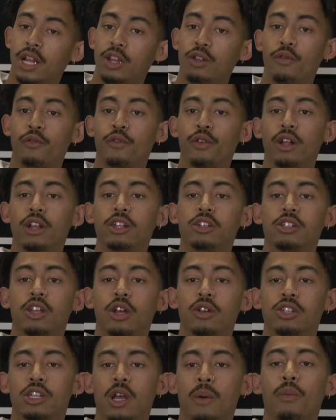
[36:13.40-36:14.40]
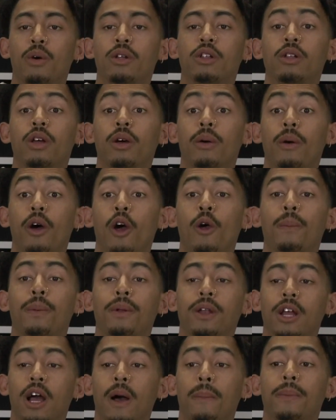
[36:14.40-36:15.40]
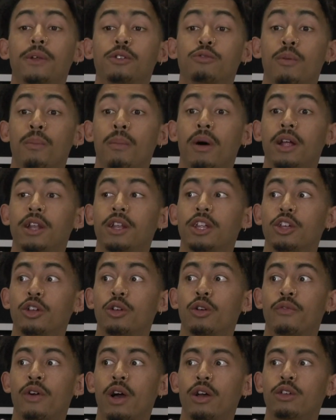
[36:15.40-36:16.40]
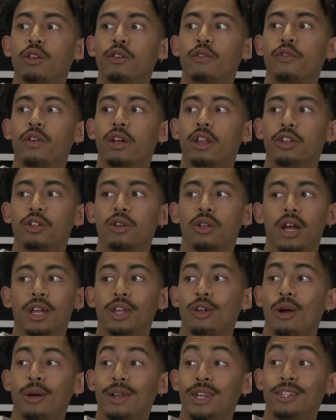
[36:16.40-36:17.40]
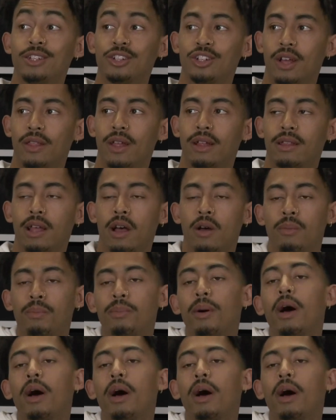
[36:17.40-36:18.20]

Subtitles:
And you feel as though someone opening up is reminding you of how you feel, and you're like, "Yo, I need to shut that down."